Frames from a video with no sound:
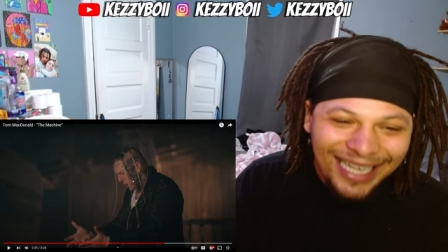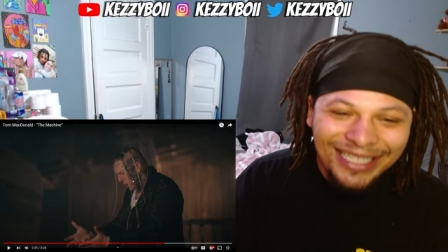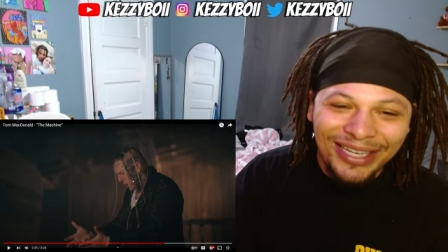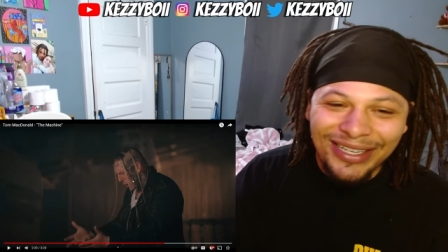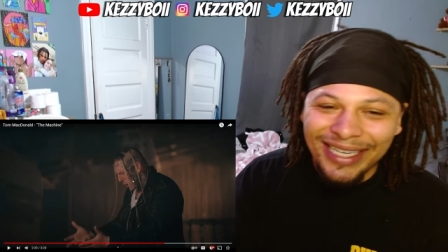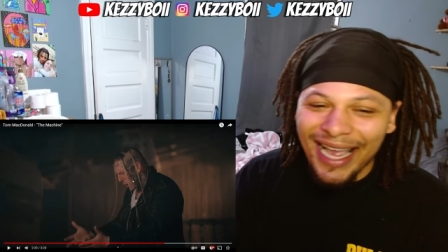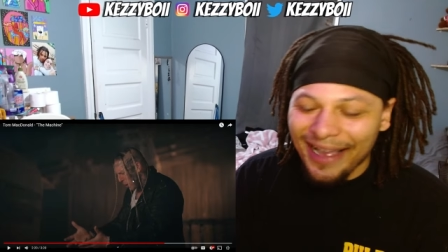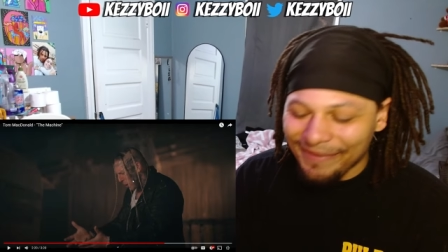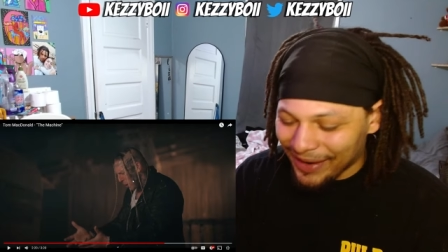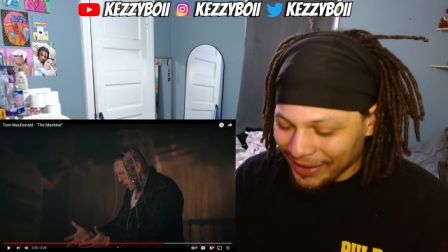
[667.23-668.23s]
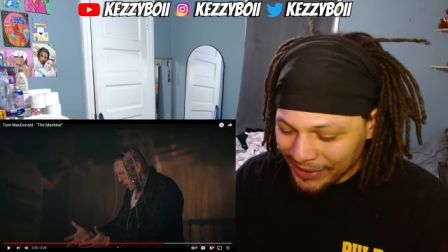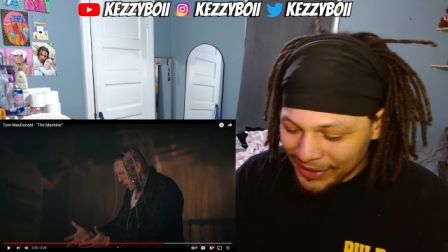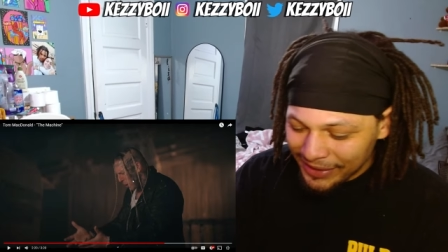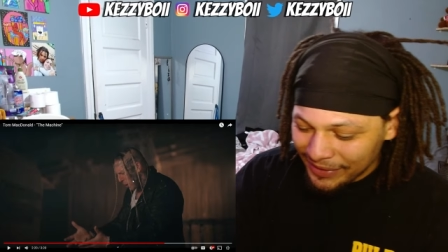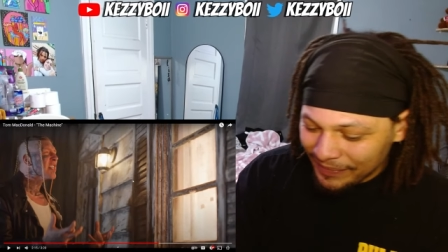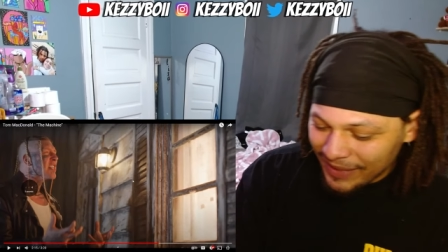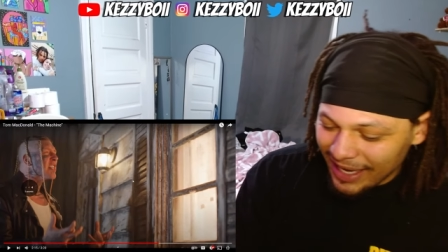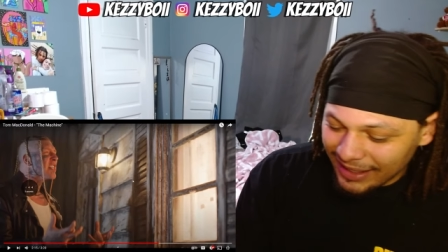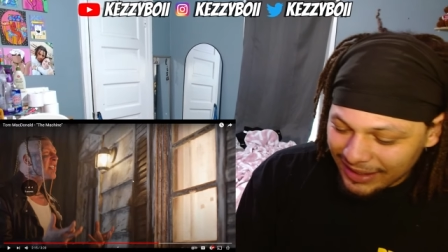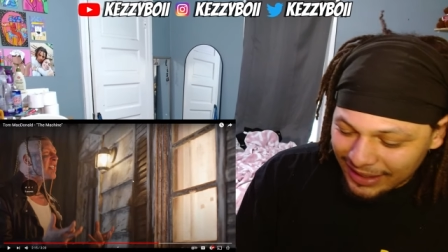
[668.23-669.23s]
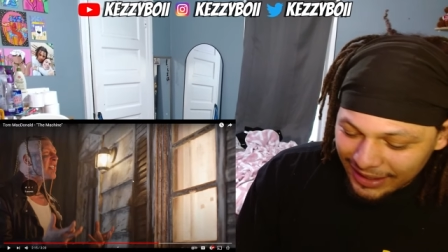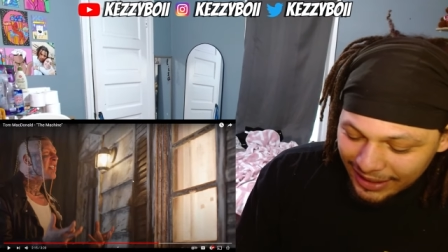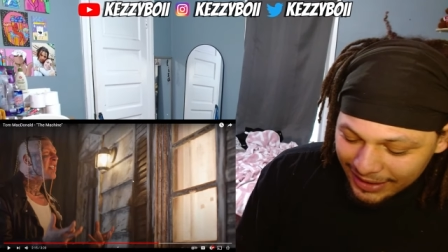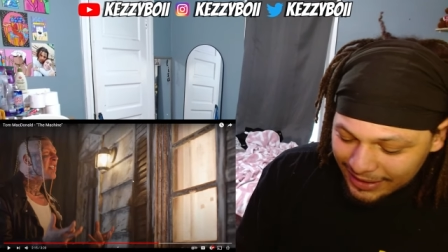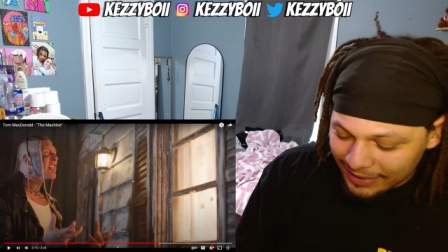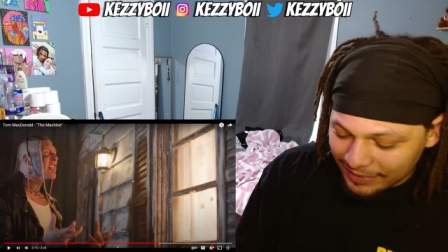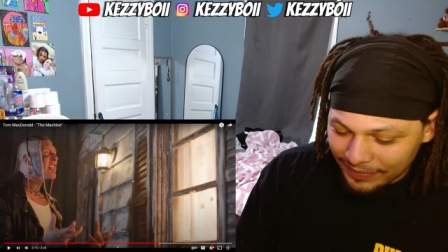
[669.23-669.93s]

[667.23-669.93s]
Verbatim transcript: no cap, bro. That shit crazy